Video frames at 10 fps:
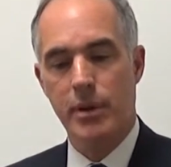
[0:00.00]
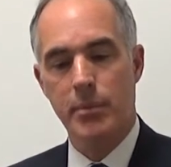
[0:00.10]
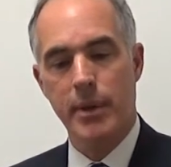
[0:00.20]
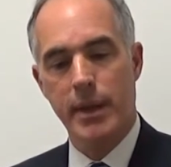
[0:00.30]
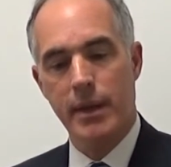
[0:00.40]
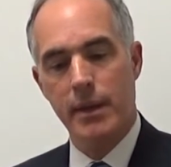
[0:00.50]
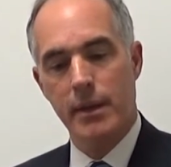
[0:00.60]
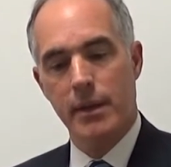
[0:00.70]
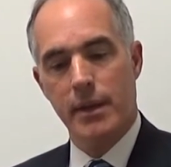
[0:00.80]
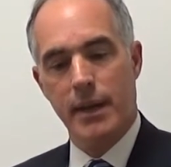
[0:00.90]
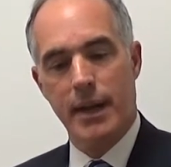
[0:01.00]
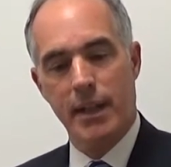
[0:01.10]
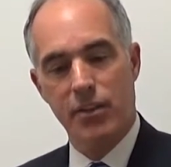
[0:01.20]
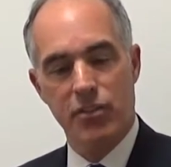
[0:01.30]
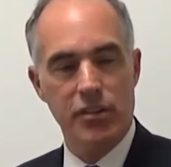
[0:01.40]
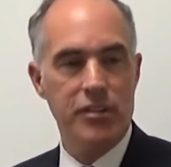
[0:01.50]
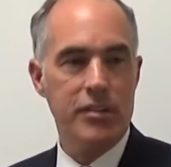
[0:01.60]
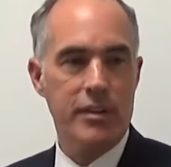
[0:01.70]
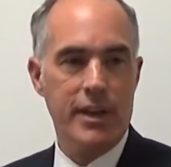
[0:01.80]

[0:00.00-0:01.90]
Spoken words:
We're going to make colleges,